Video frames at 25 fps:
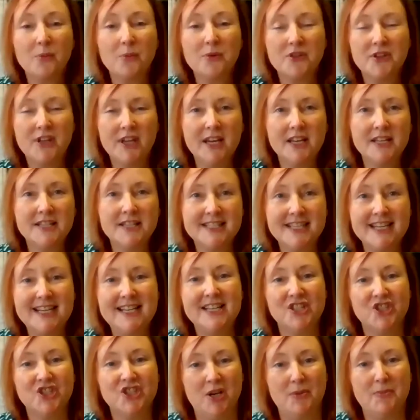would think a
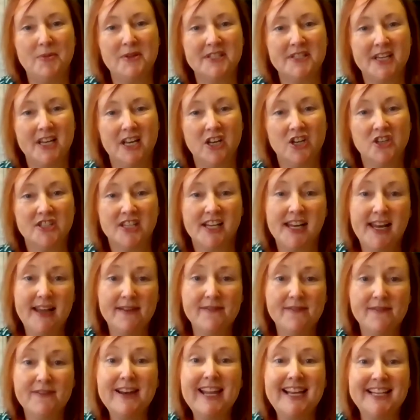dealership is going, because they're going
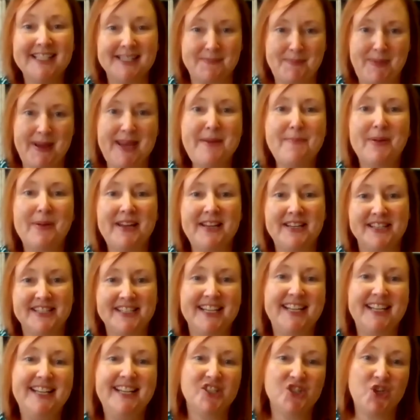to have less people in a
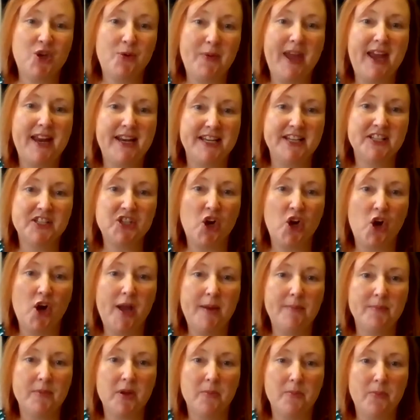dealership at any
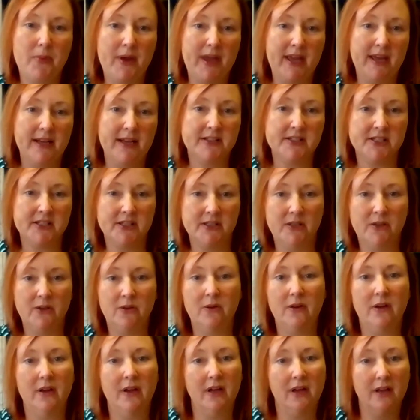time compared
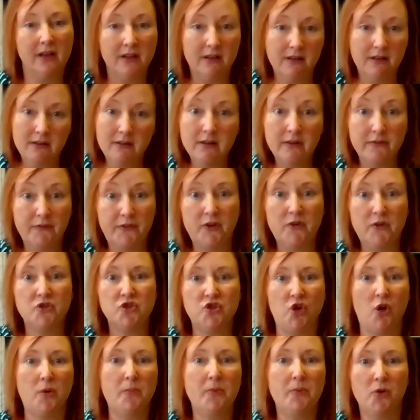to a food
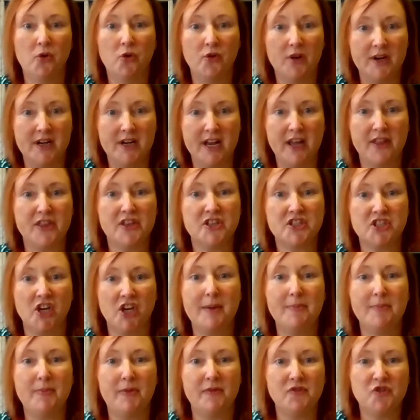shop or another
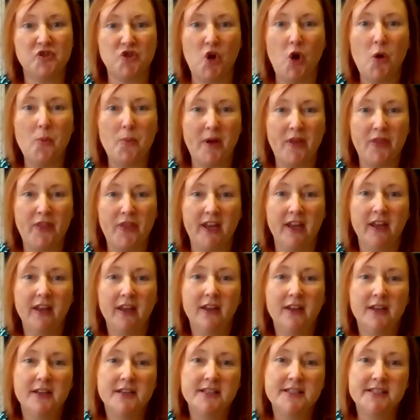type of shop, I think.
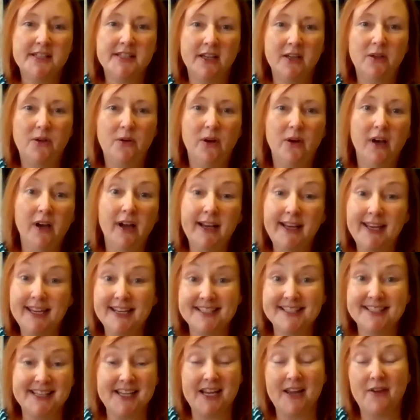So I
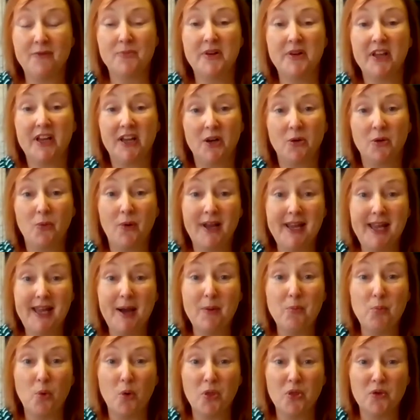guess the government are going to weigh
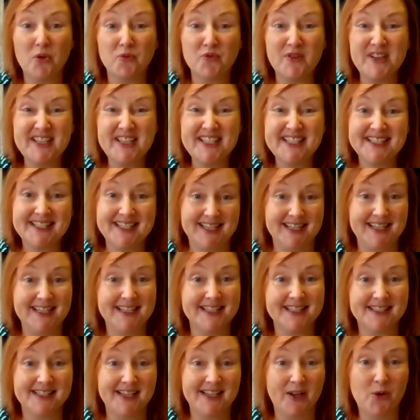up what the risk
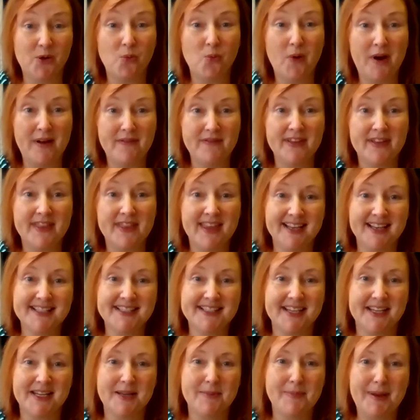is. So whether that's
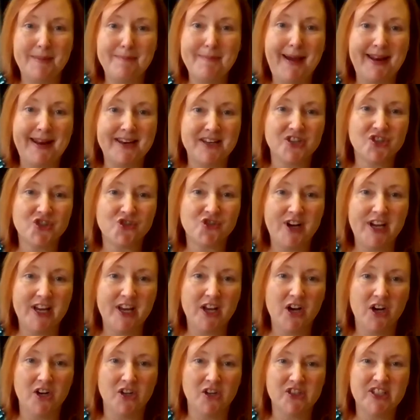going to be mandatory in
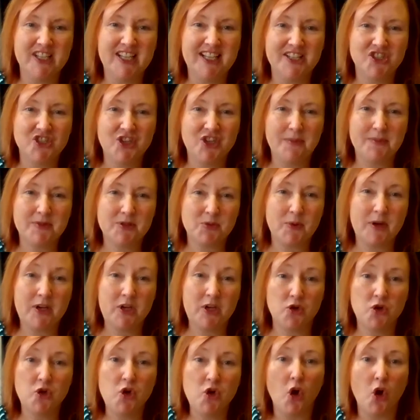car dealerships where
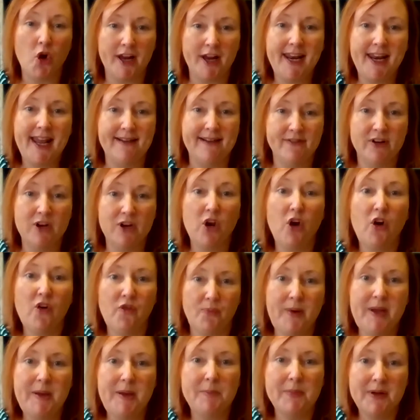you're not going to have a lot of
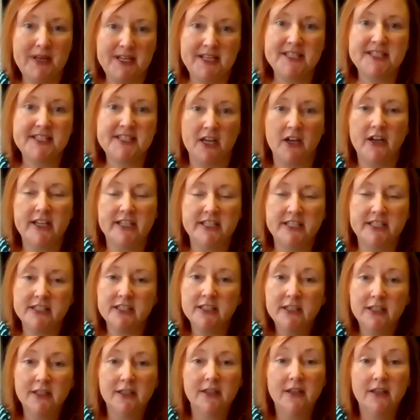people inside
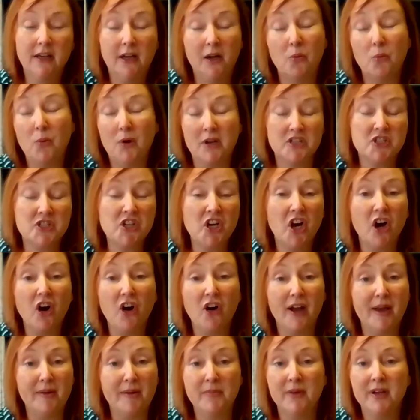at one
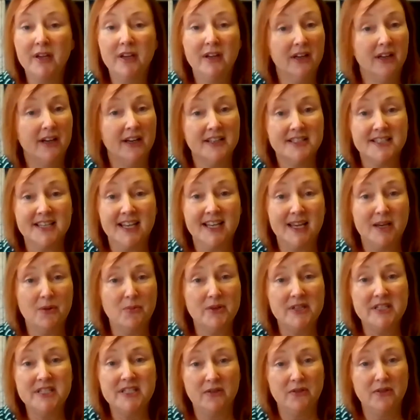time, I say
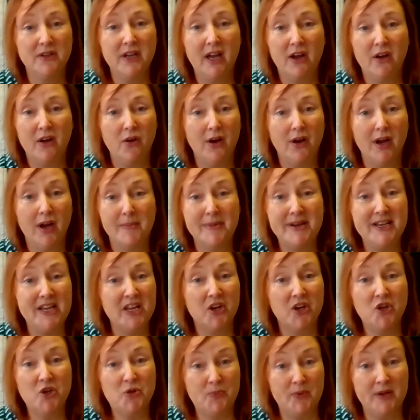we don't know. I mean, it
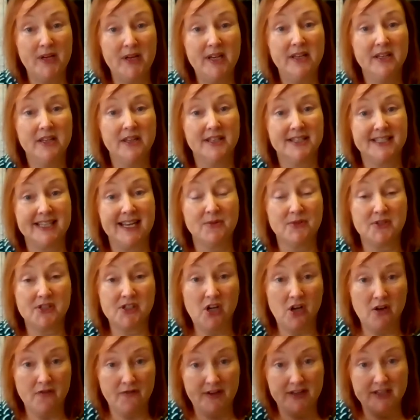could be that the sales
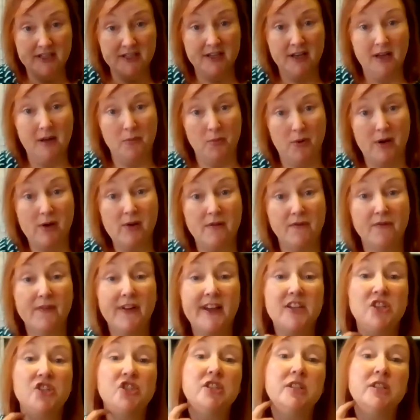staff ended up wearing
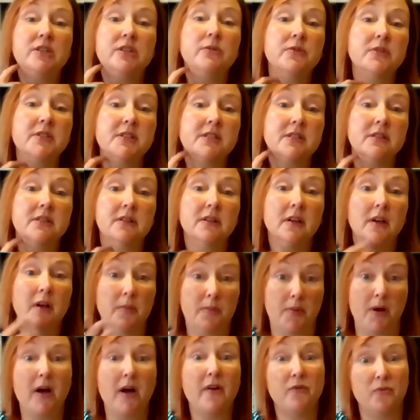face shields,
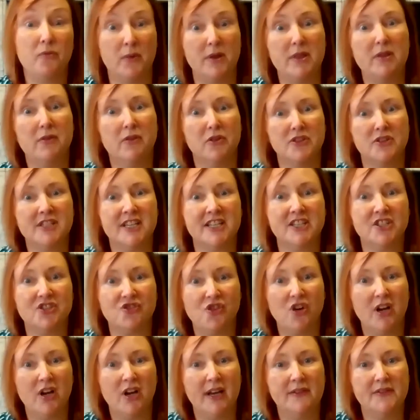apart from when they're on test
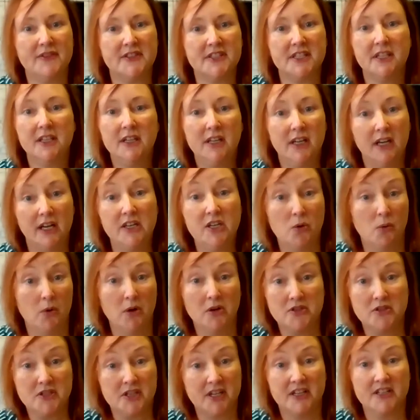drives, and you
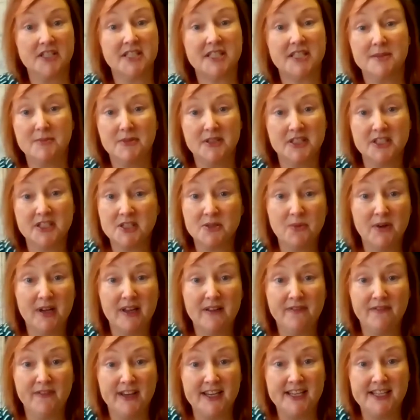ask customers to
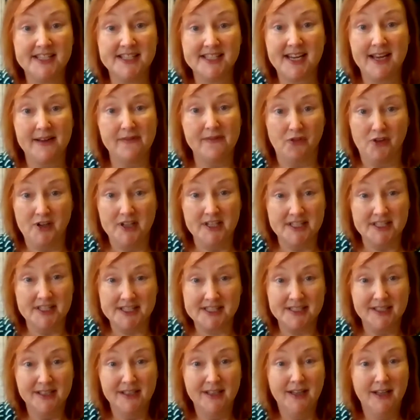wear face
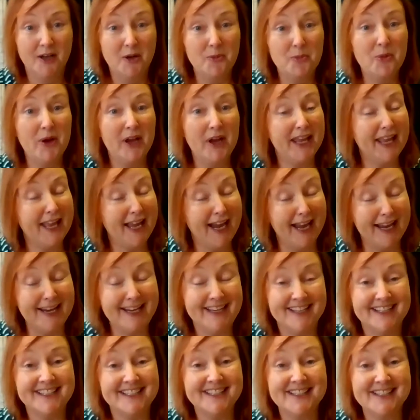coverings. But again,
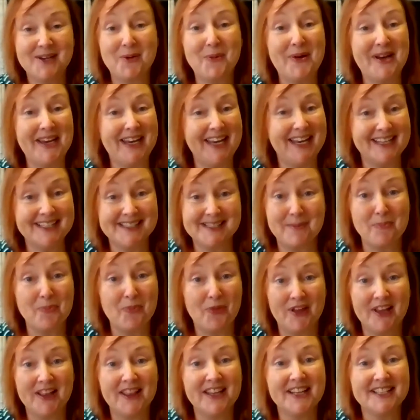until we get
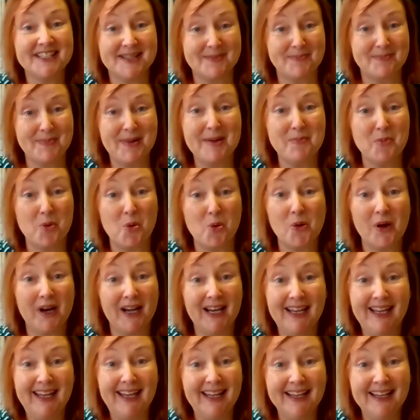something that's a bit more
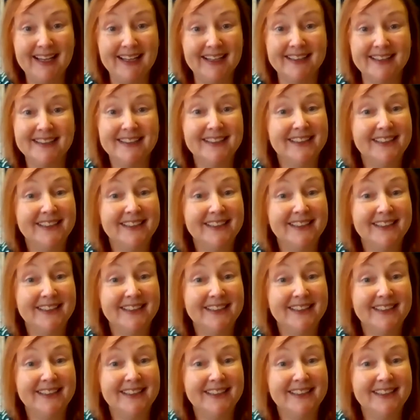clear,